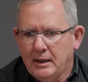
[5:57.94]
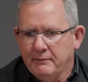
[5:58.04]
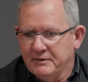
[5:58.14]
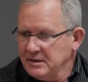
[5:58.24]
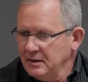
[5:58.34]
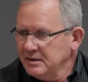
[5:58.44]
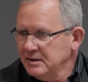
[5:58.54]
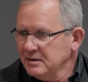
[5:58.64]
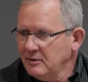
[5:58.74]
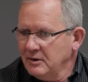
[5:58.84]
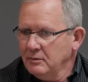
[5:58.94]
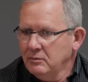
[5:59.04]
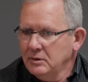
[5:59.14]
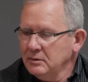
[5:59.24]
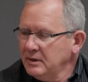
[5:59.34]
facilities around the
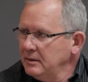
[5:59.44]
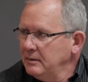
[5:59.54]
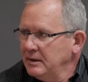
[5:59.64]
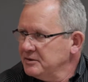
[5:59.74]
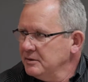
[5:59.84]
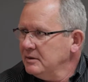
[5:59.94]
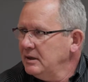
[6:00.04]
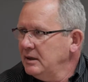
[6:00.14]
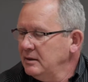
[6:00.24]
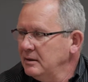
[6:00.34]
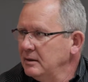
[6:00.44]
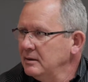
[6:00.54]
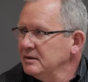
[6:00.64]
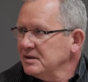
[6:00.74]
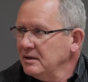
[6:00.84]
world, and certainly
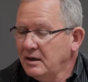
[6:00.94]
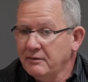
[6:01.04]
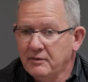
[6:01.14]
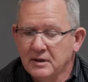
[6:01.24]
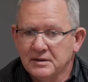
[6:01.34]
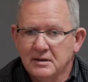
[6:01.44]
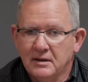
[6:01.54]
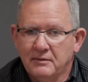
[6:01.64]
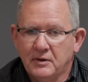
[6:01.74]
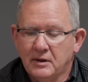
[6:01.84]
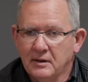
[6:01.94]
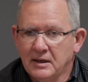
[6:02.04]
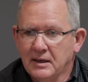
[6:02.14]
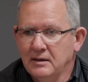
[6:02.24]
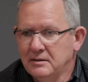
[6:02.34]
in South Africa
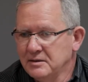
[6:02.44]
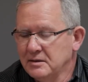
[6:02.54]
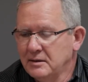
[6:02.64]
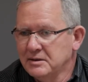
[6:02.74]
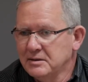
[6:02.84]
that caters, let's